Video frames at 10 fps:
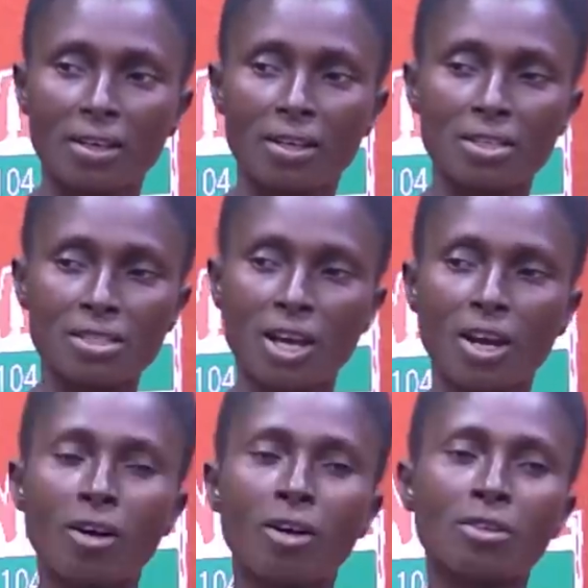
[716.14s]
Sa, so,
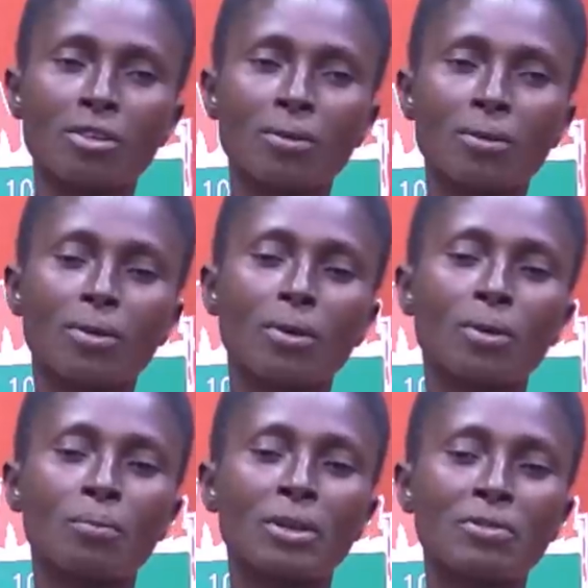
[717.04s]
oh no,
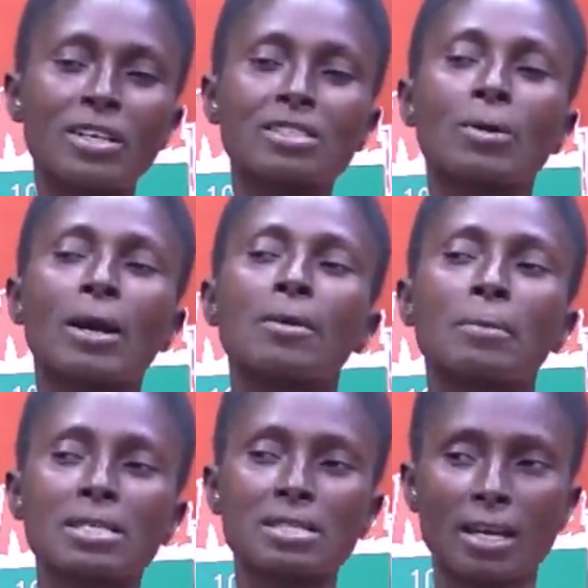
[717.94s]
minfa nsa wa ya
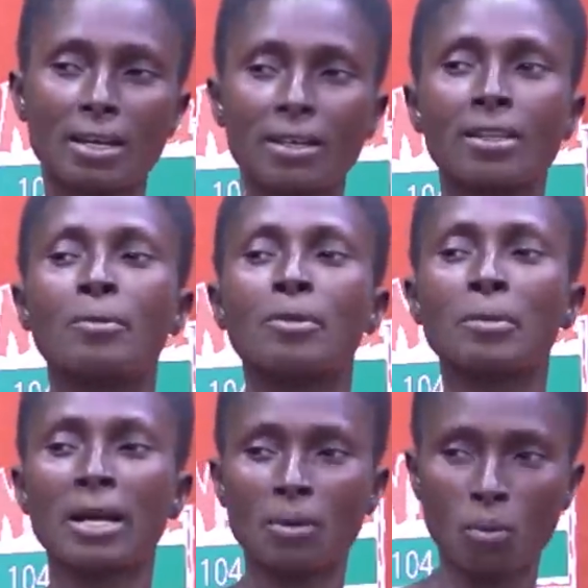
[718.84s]
master, na mi
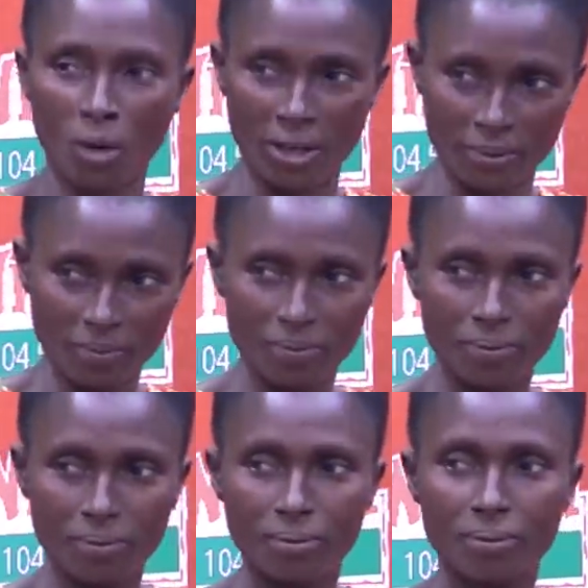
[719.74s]
maya boy.
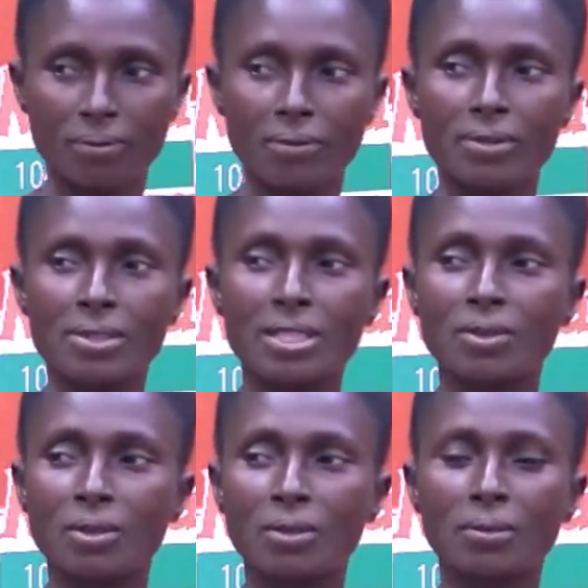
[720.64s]
Hey,
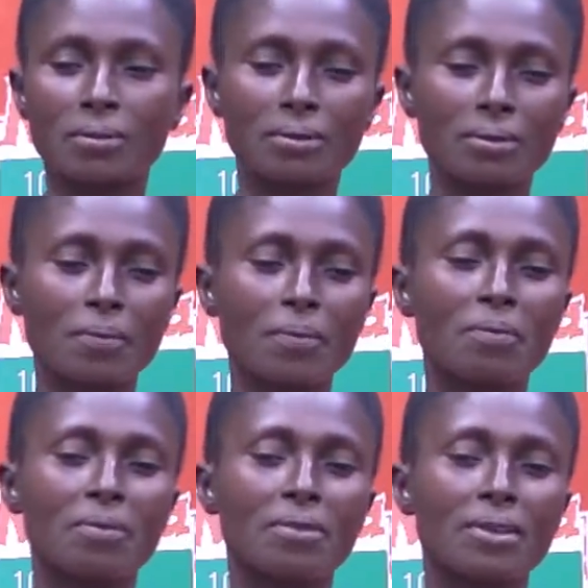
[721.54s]
Libra!
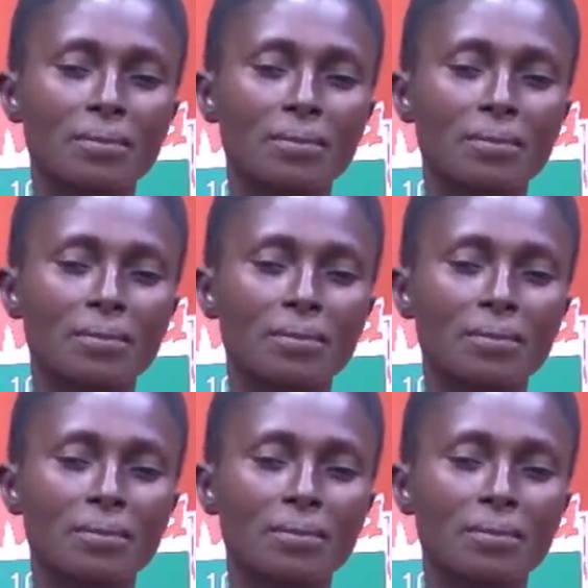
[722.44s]
Any master,